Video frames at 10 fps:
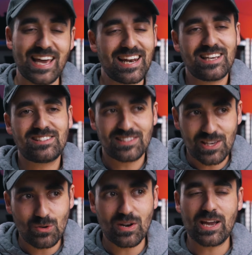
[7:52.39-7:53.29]
And I see
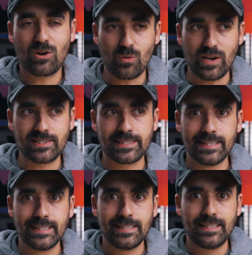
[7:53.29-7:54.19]
you, like always,
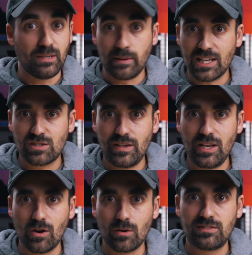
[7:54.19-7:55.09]
in my next video.